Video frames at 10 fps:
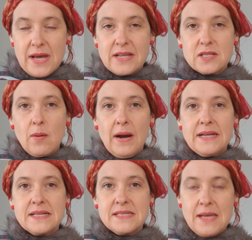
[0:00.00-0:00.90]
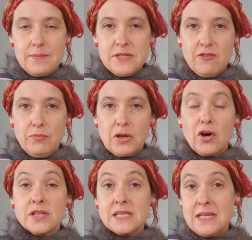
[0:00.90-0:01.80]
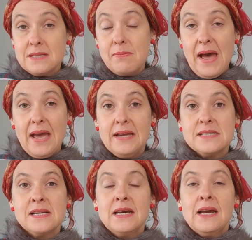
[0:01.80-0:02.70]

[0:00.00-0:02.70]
and it's quite deceptive because it is made